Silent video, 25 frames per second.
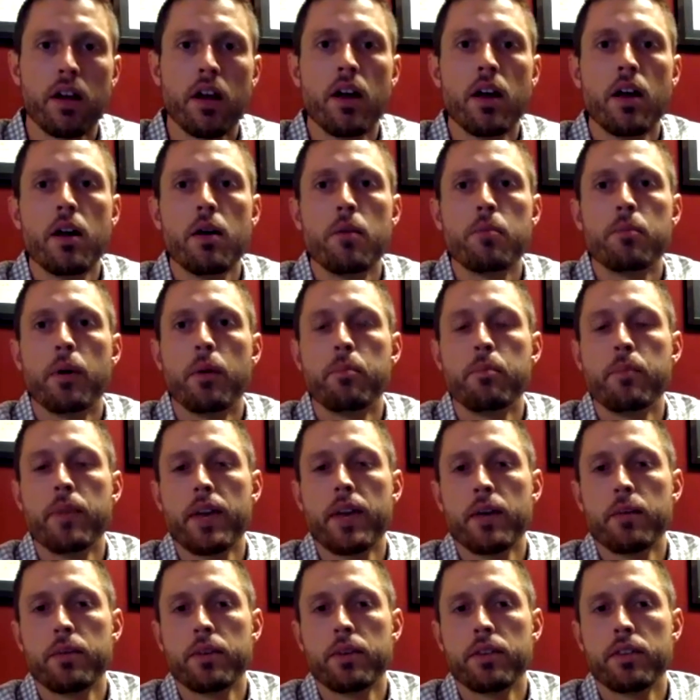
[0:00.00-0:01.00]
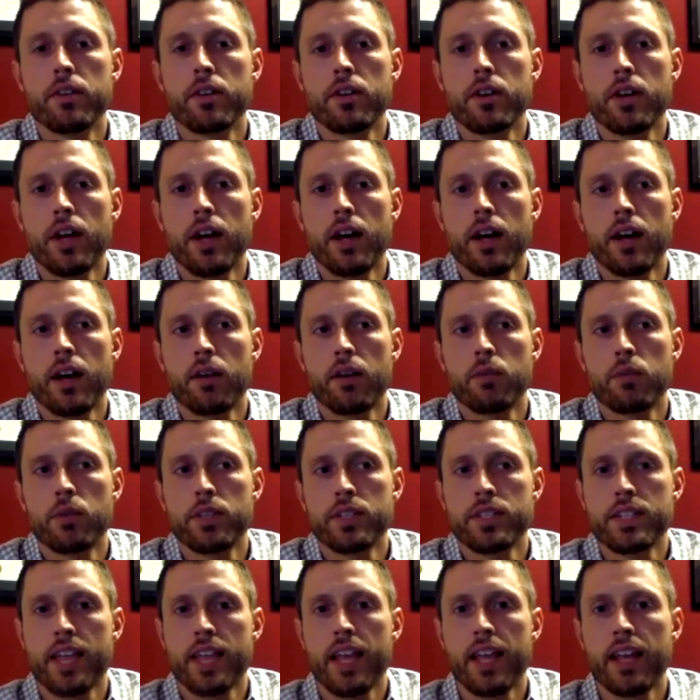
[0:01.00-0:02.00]
but maybe they're not
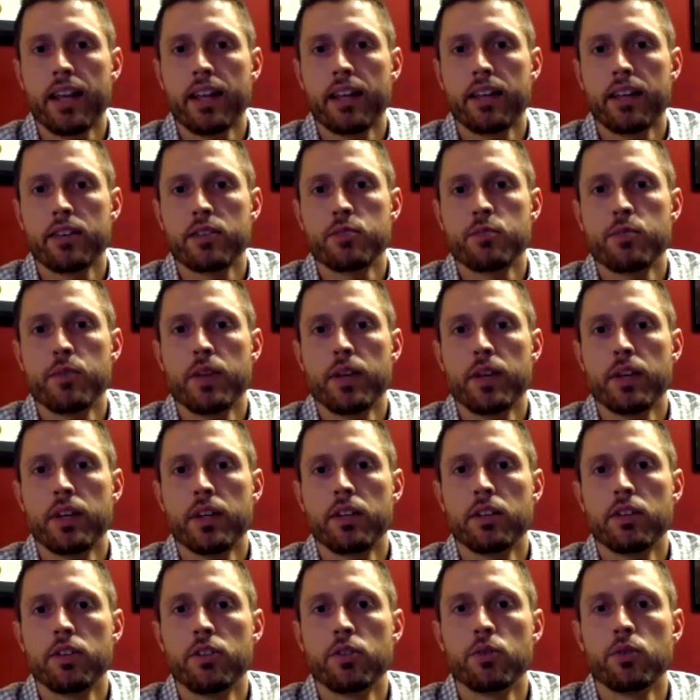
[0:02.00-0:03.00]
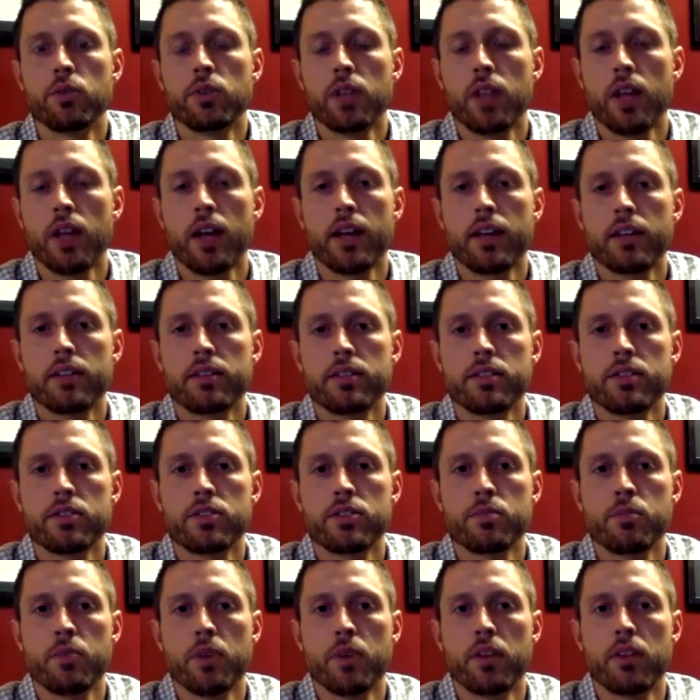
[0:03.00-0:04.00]
retaining as many new clients
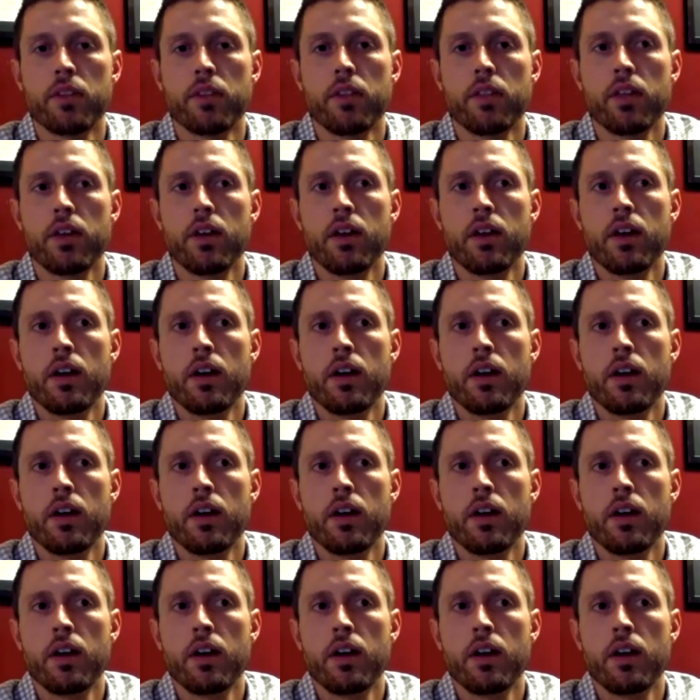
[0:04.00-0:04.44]
each month.